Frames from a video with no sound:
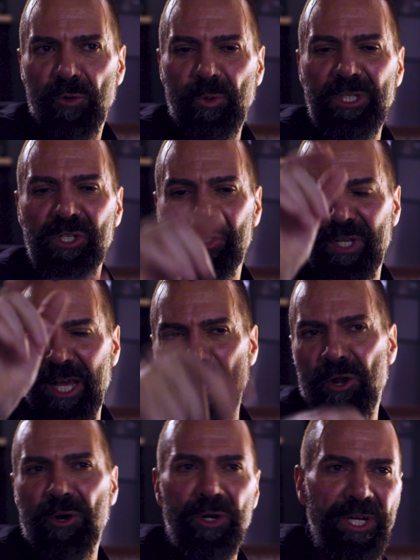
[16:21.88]
We just get
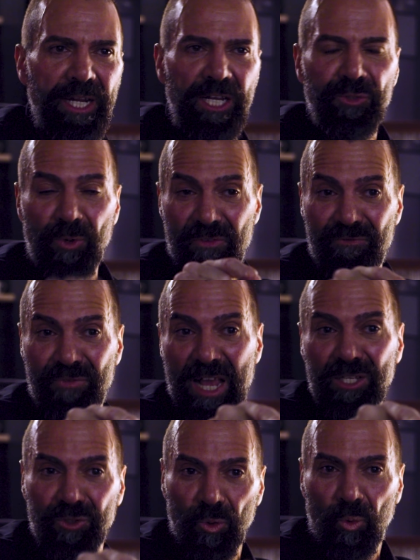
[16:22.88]
on our knees, we
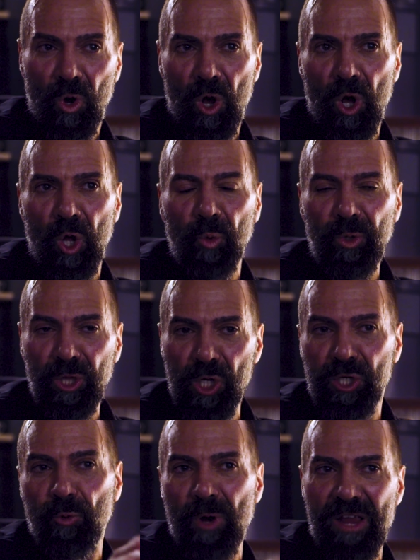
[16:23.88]
face the wall, we
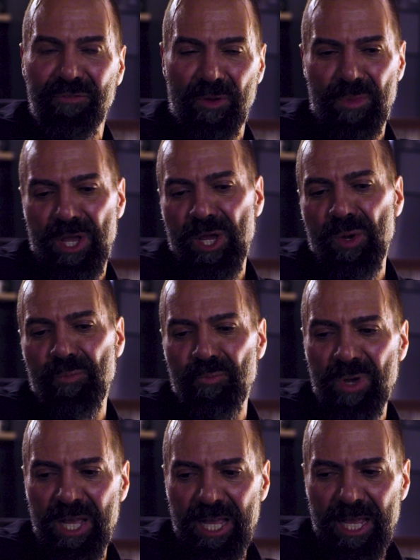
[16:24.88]
look away from him,
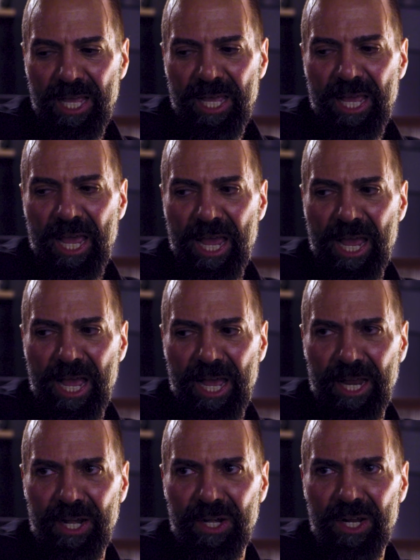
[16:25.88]

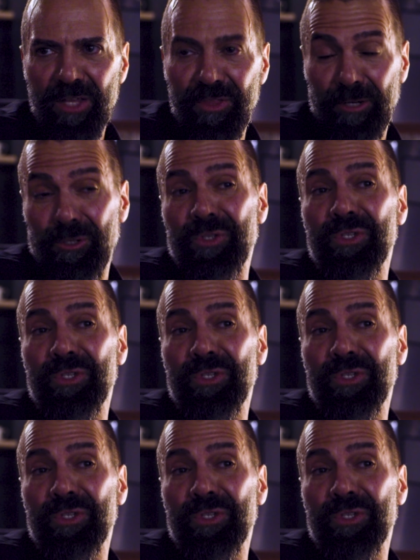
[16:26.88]
and there's